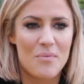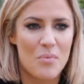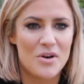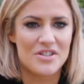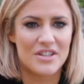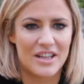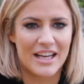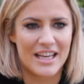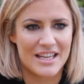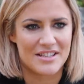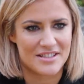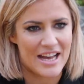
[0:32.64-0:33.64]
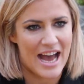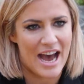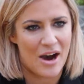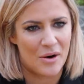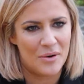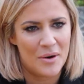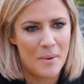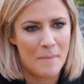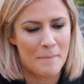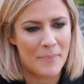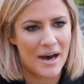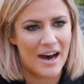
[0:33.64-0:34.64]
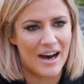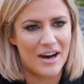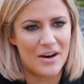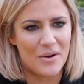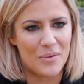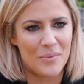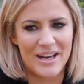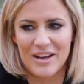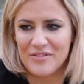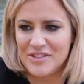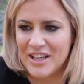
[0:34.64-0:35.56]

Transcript: wasn't like it is now, but we loved